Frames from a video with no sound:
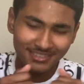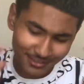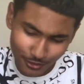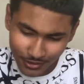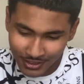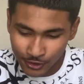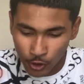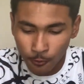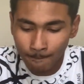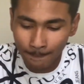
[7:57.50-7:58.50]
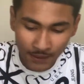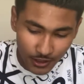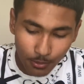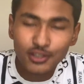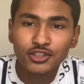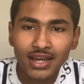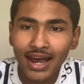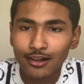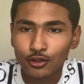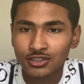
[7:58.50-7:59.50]
You already know. Your boy took an
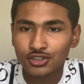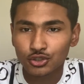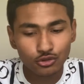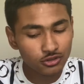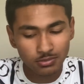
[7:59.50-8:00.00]
L in the shoes,